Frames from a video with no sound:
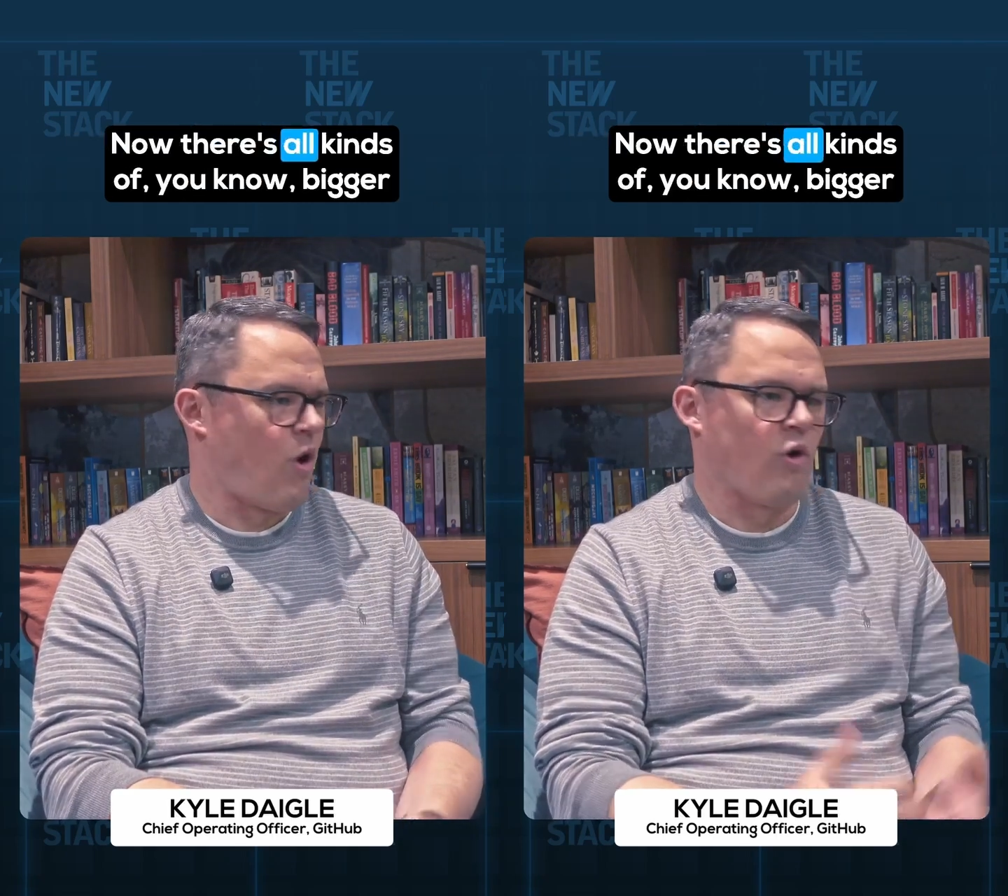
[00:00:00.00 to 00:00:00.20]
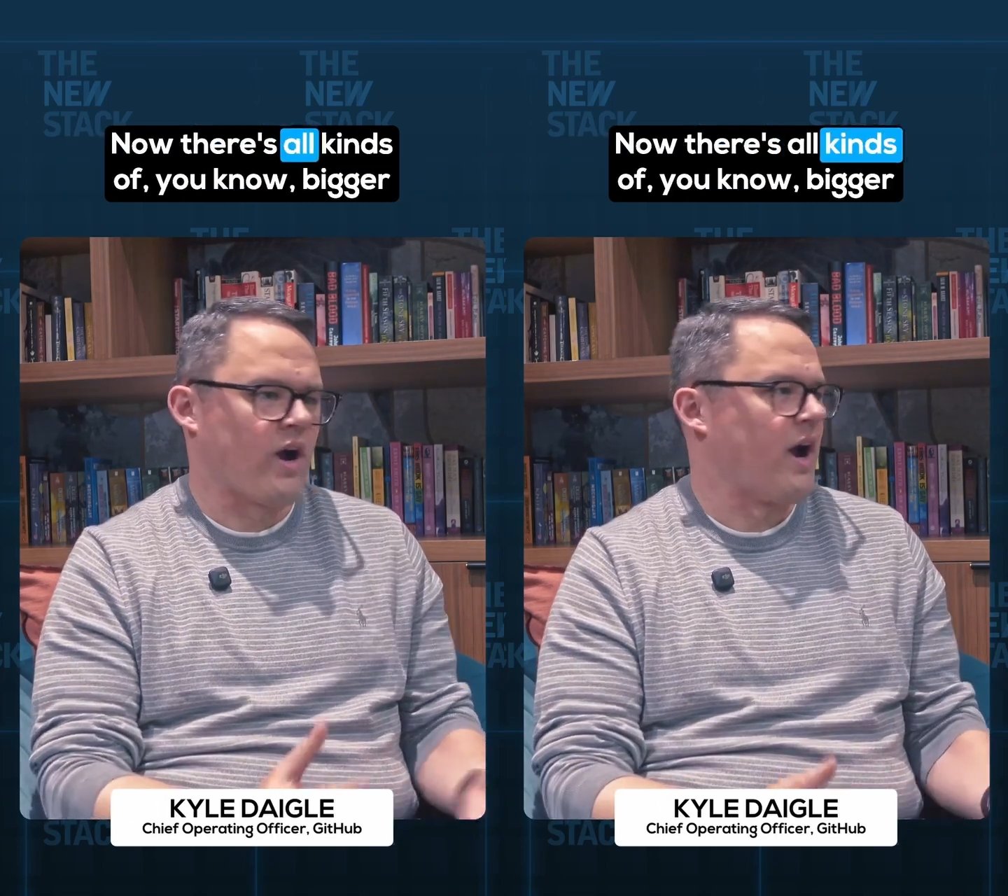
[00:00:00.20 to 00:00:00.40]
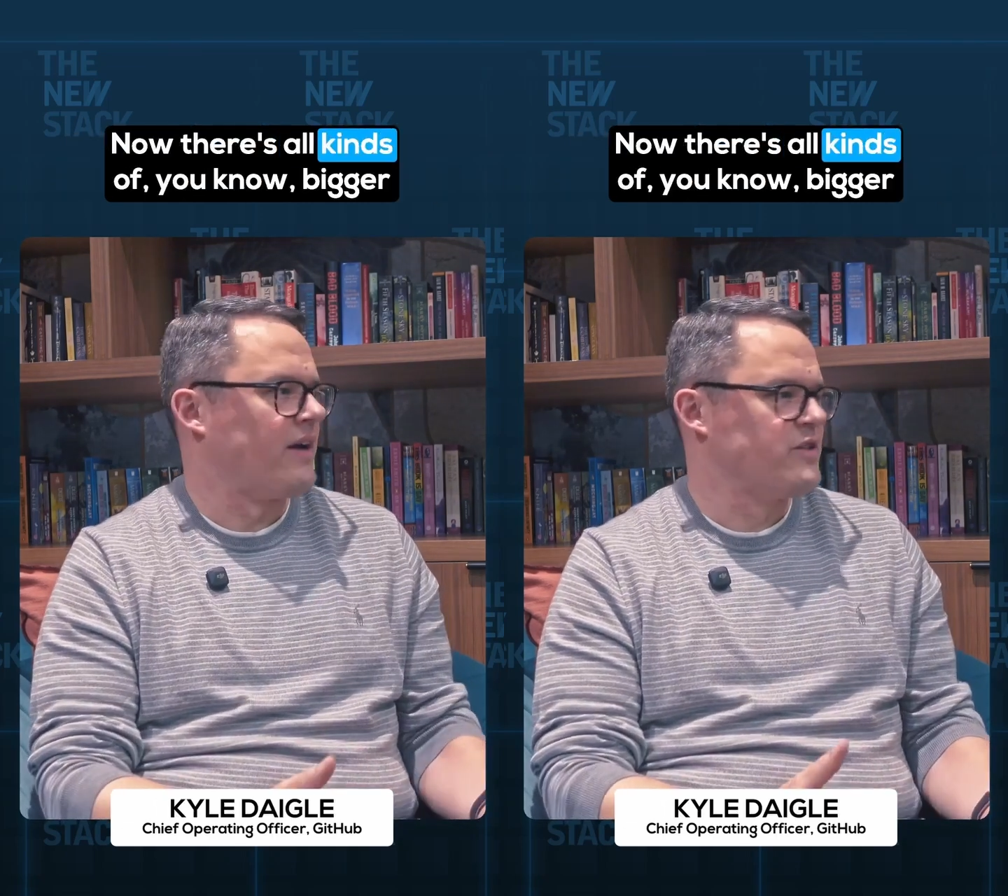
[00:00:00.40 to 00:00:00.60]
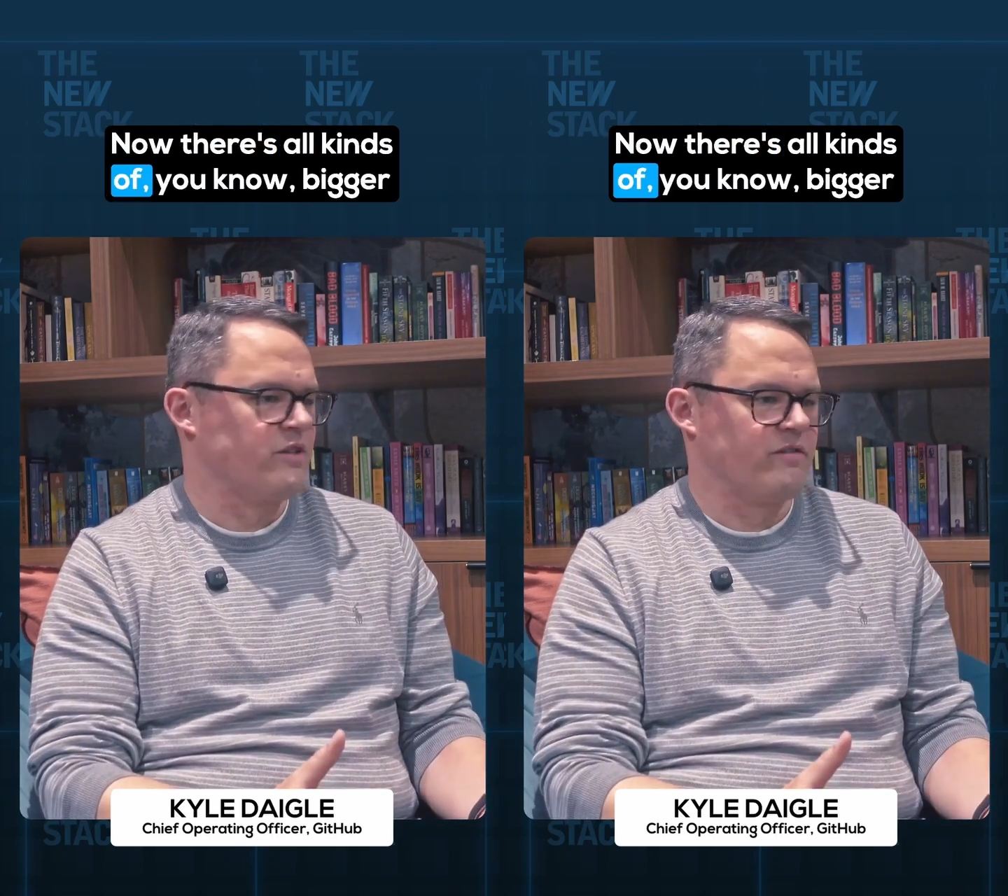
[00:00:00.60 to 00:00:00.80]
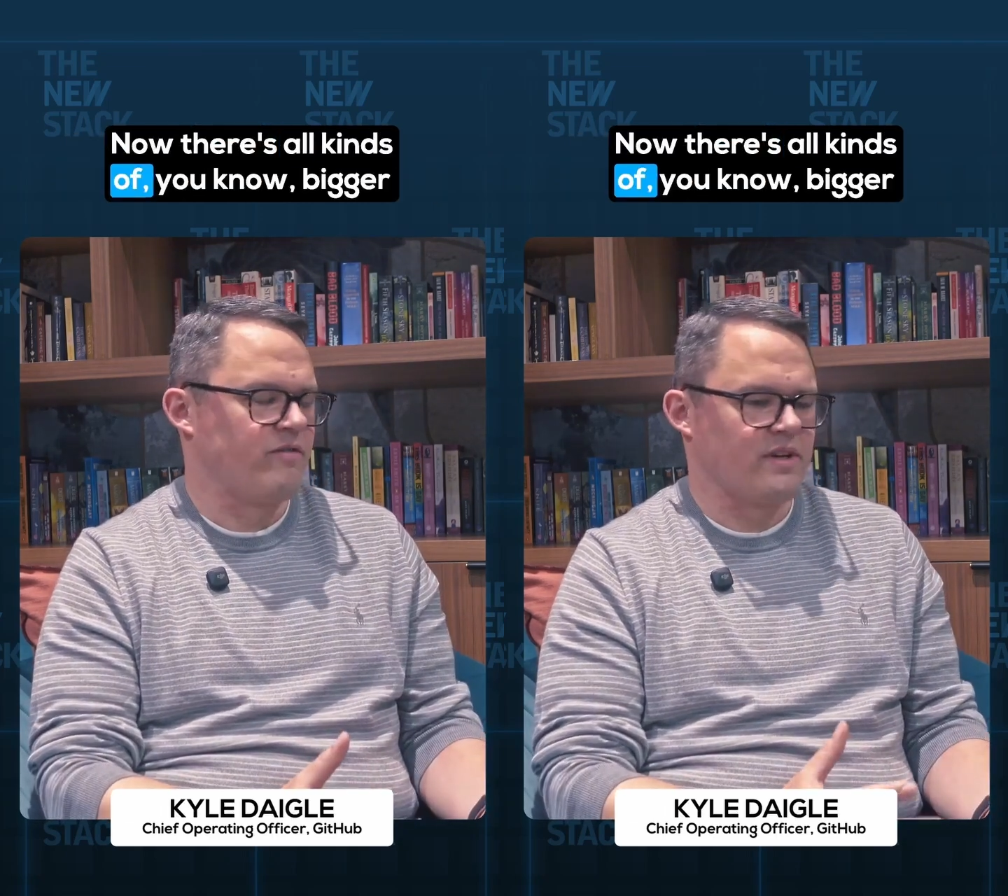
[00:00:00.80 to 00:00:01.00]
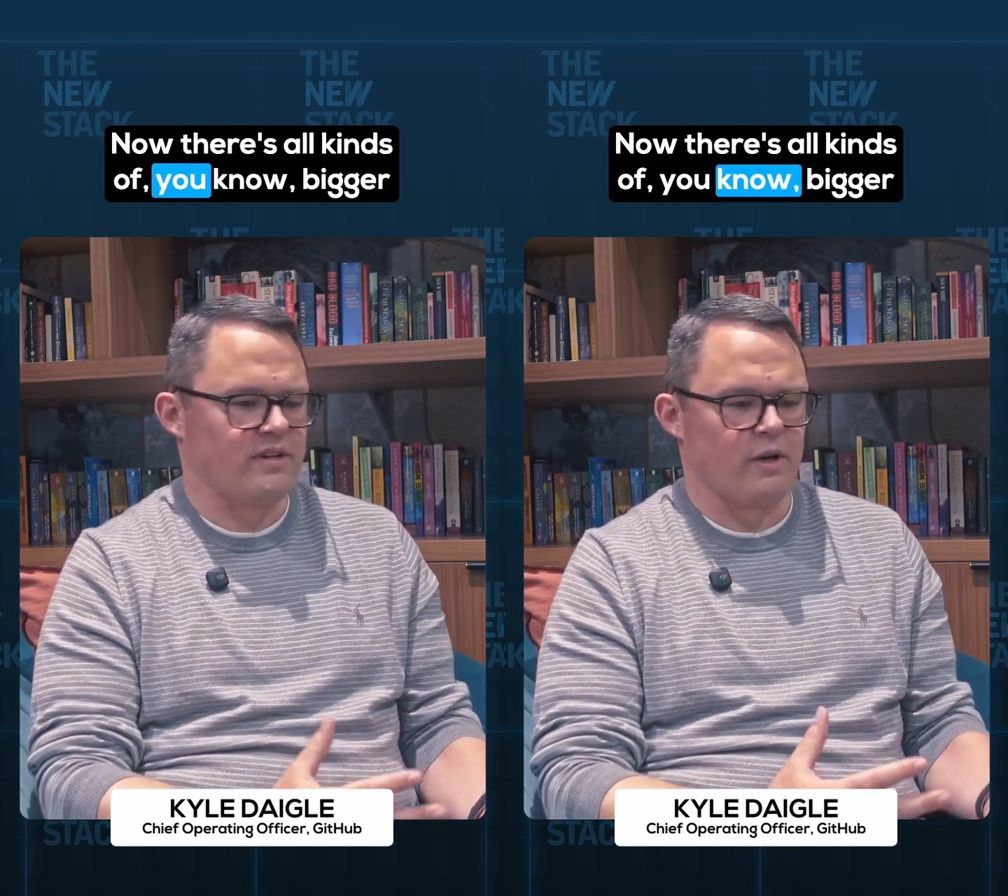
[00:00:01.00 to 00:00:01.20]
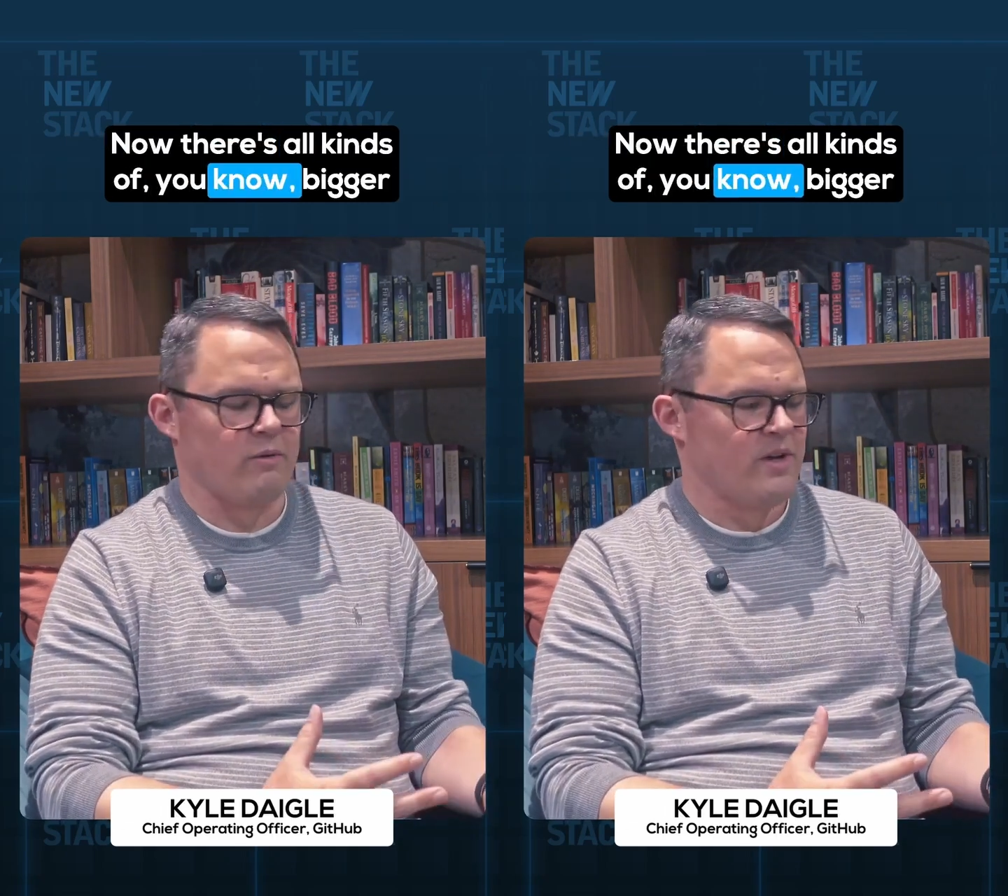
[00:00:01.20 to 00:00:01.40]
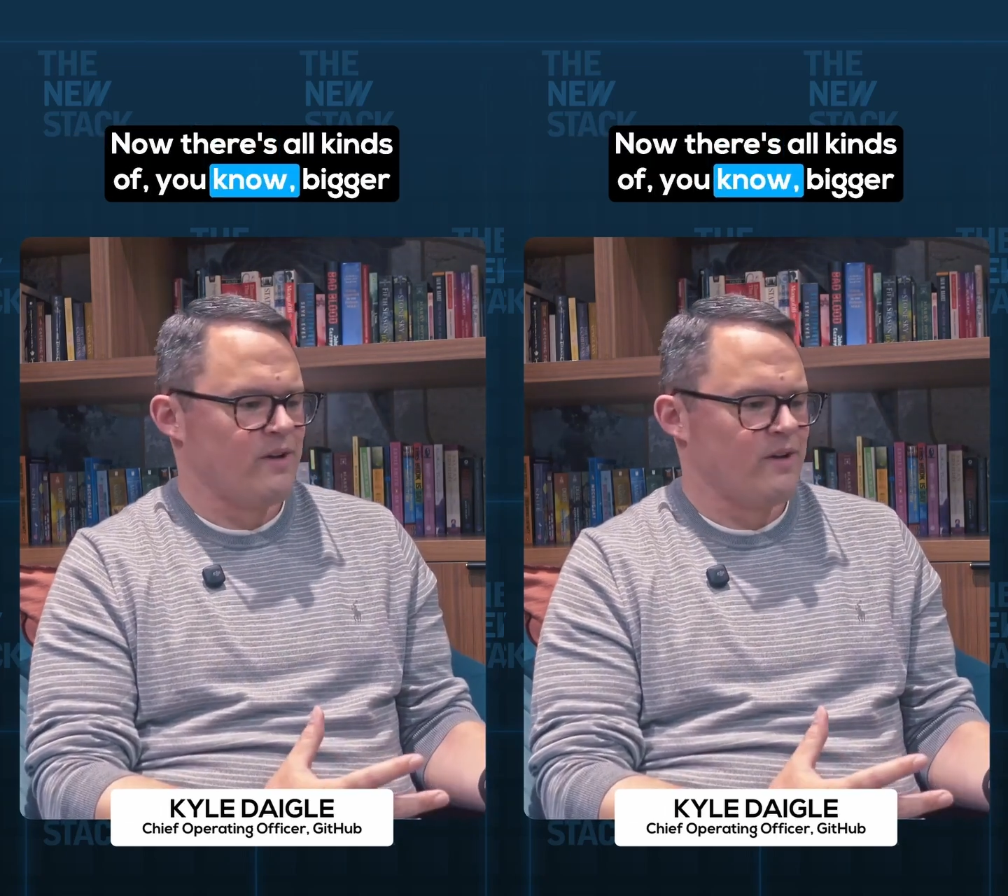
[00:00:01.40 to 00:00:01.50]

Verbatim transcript: all kinds of you know